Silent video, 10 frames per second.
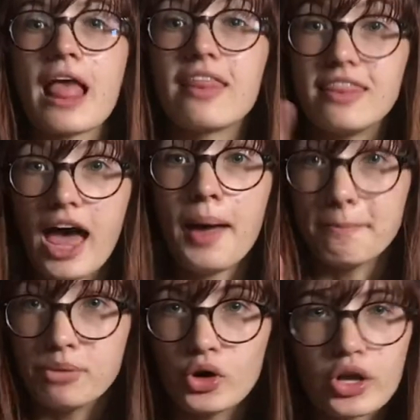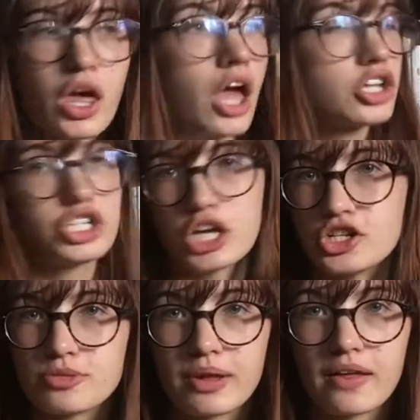That book
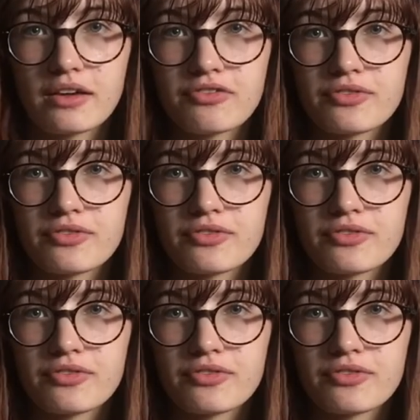changed my life.